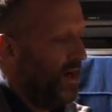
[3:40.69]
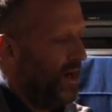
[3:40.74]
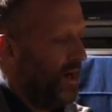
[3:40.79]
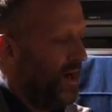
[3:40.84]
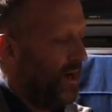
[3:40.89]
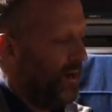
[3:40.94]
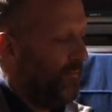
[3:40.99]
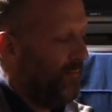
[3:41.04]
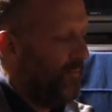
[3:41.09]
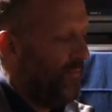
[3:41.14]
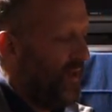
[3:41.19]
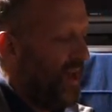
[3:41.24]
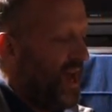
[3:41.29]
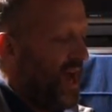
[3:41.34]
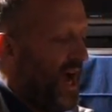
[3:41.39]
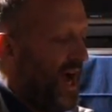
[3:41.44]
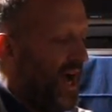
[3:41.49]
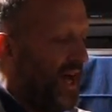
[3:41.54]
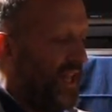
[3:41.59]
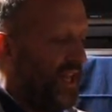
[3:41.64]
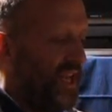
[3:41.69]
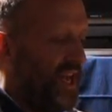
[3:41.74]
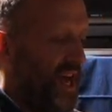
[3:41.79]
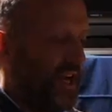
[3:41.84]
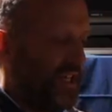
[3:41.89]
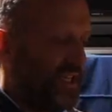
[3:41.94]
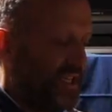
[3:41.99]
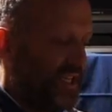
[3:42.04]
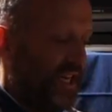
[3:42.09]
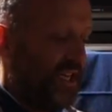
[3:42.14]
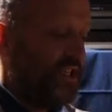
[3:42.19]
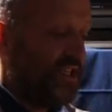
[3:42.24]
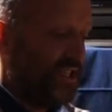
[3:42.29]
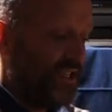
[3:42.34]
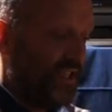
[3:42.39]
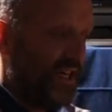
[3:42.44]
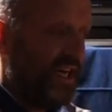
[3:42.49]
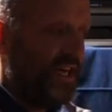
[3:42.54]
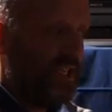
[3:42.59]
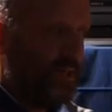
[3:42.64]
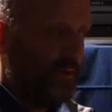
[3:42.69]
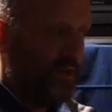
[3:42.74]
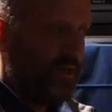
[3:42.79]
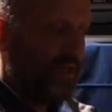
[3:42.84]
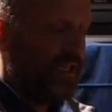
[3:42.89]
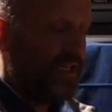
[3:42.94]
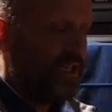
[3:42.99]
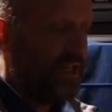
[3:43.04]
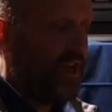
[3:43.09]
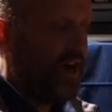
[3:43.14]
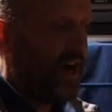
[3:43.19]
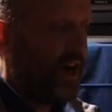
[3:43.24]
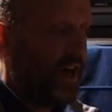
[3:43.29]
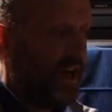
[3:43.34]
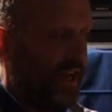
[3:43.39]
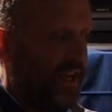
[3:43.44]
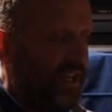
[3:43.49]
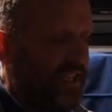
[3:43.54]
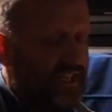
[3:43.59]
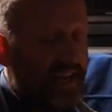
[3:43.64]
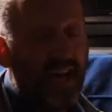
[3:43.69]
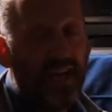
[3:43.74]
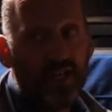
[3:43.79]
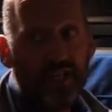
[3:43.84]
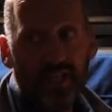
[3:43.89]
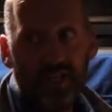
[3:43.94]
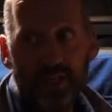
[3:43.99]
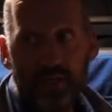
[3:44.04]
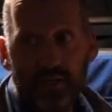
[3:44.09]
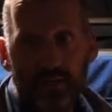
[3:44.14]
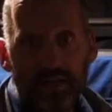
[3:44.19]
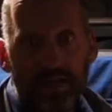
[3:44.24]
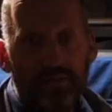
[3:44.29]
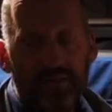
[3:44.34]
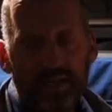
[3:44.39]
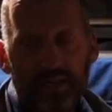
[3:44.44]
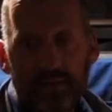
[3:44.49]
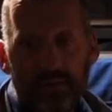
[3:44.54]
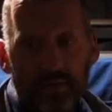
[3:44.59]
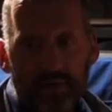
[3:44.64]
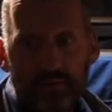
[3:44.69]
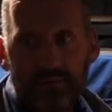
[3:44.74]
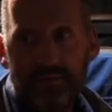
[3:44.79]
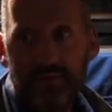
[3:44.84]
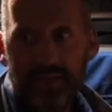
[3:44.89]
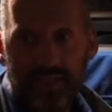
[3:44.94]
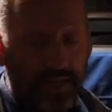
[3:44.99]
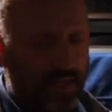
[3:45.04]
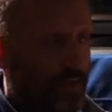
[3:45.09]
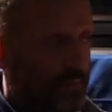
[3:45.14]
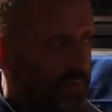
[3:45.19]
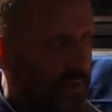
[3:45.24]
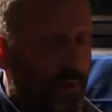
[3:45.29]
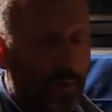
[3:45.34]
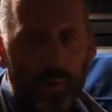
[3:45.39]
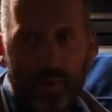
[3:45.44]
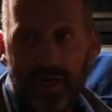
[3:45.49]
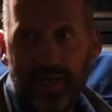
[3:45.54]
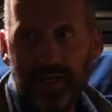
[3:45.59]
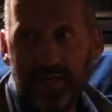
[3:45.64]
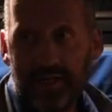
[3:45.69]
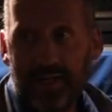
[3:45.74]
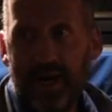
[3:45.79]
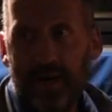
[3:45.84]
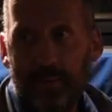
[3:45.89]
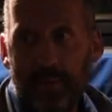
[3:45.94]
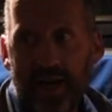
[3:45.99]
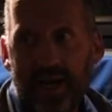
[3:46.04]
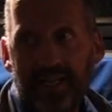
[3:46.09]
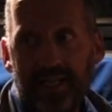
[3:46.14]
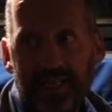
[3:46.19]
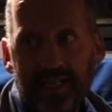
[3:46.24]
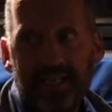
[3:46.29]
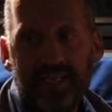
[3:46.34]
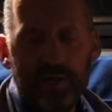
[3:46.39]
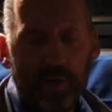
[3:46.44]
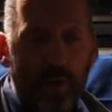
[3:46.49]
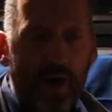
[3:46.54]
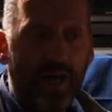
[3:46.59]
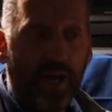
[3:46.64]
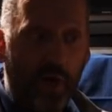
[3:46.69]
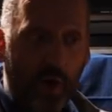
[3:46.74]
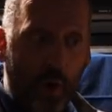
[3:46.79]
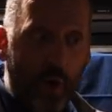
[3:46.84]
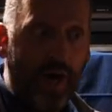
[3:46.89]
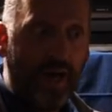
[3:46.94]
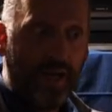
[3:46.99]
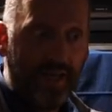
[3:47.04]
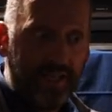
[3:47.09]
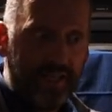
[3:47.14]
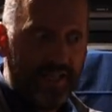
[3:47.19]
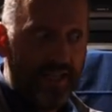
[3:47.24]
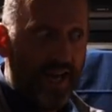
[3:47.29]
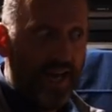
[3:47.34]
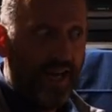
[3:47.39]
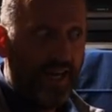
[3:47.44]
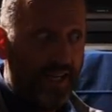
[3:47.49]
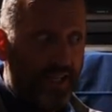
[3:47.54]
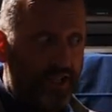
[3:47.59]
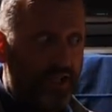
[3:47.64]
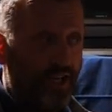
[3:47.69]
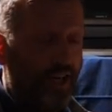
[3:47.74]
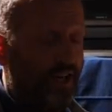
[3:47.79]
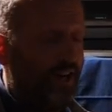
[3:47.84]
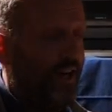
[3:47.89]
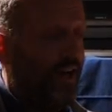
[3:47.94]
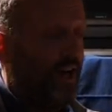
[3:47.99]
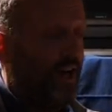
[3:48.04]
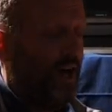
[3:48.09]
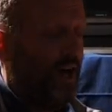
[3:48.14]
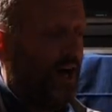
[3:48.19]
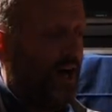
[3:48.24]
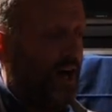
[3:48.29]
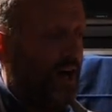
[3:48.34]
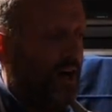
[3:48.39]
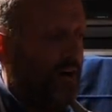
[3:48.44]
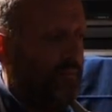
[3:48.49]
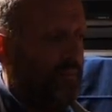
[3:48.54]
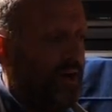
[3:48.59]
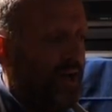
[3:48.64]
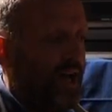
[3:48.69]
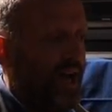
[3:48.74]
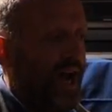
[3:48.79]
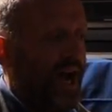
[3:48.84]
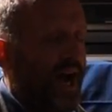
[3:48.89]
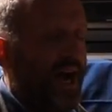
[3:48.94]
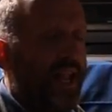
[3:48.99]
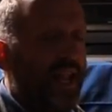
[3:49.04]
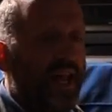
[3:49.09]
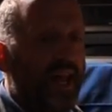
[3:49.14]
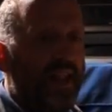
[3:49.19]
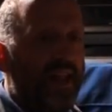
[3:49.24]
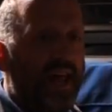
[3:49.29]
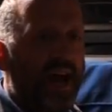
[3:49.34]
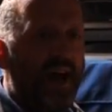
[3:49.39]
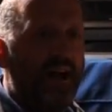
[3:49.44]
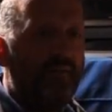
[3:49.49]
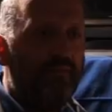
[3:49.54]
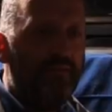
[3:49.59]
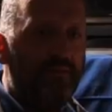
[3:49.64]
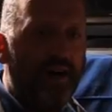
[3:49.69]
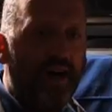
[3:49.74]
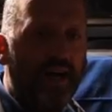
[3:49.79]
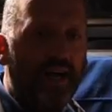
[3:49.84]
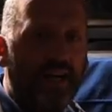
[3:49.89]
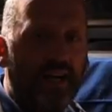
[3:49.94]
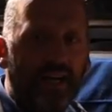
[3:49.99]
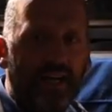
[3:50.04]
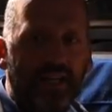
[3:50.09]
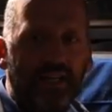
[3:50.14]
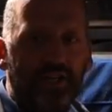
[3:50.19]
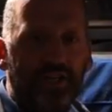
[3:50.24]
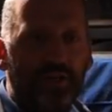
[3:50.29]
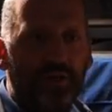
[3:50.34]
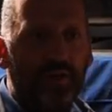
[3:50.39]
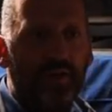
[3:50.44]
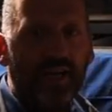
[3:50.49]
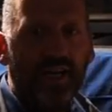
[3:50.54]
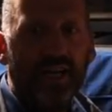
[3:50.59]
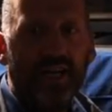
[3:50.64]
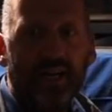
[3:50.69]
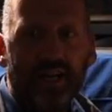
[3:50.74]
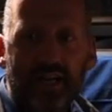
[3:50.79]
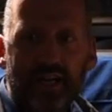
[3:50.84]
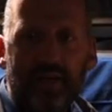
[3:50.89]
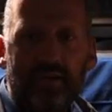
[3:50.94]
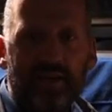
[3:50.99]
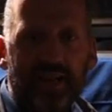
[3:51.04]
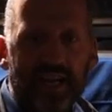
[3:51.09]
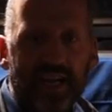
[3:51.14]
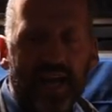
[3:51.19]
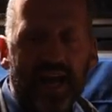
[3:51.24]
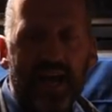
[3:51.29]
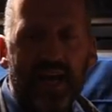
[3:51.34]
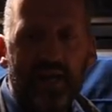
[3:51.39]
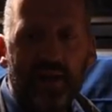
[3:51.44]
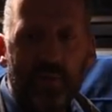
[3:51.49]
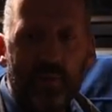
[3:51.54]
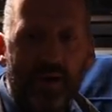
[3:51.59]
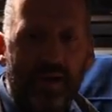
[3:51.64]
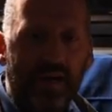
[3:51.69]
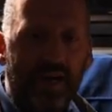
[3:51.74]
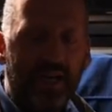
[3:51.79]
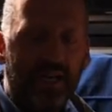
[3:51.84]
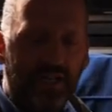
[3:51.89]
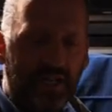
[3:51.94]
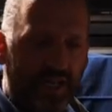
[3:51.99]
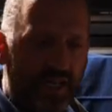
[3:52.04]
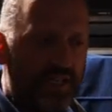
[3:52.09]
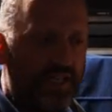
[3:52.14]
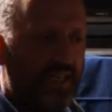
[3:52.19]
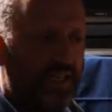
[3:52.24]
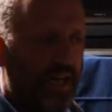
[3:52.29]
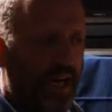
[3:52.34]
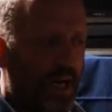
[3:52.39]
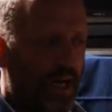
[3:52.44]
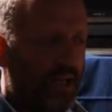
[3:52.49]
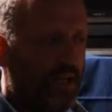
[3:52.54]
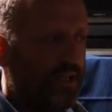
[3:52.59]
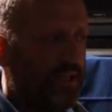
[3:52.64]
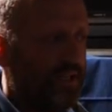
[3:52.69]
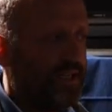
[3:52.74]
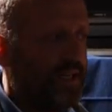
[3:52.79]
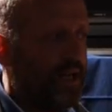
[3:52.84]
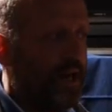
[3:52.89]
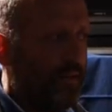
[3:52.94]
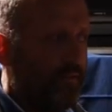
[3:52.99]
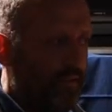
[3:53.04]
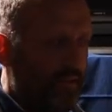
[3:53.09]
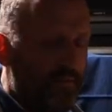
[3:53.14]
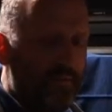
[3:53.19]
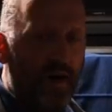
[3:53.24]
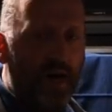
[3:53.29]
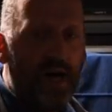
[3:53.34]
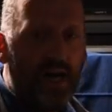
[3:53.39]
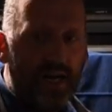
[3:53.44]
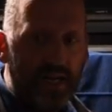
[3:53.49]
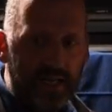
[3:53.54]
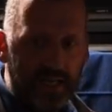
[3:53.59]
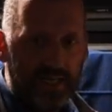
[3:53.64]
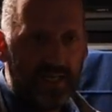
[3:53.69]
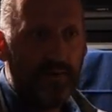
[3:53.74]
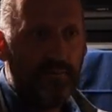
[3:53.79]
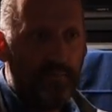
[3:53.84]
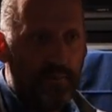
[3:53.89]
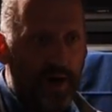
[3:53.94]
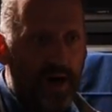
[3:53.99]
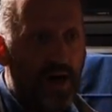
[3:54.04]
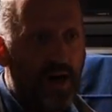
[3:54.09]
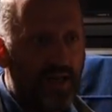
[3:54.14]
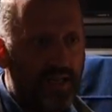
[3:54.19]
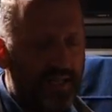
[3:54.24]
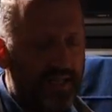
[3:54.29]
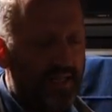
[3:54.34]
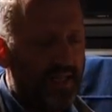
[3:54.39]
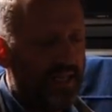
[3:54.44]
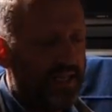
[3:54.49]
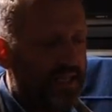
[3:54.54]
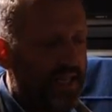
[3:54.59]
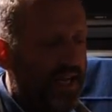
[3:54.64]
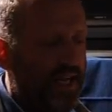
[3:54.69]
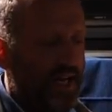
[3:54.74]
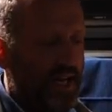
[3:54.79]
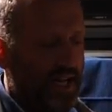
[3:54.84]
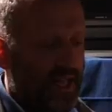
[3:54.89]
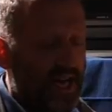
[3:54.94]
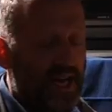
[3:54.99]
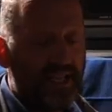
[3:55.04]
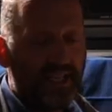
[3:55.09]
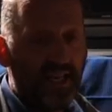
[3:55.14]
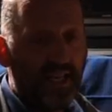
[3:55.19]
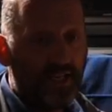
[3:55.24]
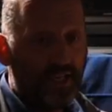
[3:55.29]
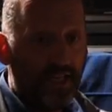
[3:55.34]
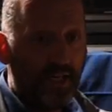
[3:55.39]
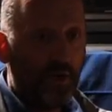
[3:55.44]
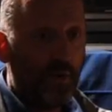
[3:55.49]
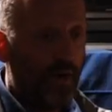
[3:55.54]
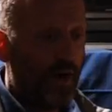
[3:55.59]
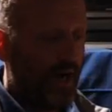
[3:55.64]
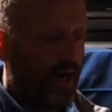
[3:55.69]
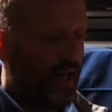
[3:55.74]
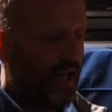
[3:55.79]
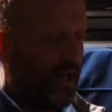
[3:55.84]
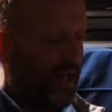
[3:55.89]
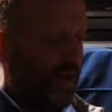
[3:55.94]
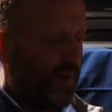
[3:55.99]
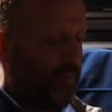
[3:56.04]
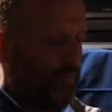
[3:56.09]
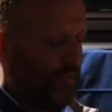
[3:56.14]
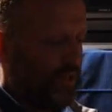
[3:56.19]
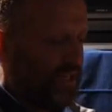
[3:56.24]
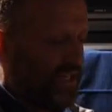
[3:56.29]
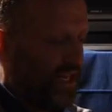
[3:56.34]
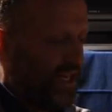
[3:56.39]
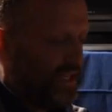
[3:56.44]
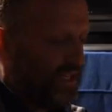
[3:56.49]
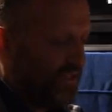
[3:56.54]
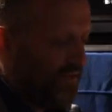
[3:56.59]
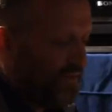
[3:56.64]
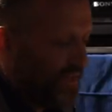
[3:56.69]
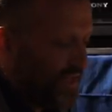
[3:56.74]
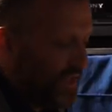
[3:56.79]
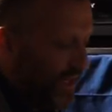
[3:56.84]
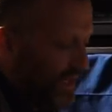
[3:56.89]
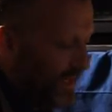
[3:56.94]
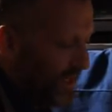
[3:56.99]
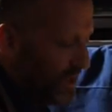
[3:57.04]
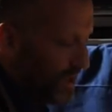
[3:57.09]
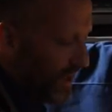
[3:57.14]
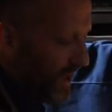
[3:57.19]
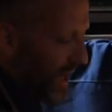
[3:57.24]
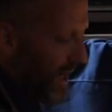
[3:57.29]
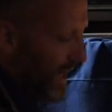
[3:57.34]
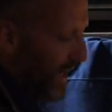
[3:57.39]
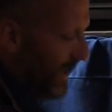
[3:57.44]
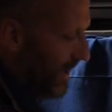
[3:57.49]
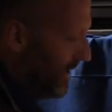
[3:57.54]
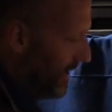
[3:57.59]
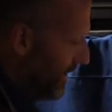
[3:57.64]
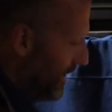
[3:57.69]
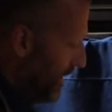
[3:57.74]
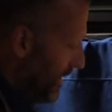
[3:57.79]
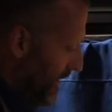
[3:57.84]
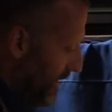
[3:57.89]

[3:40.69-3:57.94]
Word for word: Um, and the next stage, the stage I'm doing tonight is actually, if I don't stop talking and start painting, is quite a quick stage. Um, and then that finally tuning it nearer the end where I adjust colors and I refine some parts of things, that's actually quite a labor intensive stage again.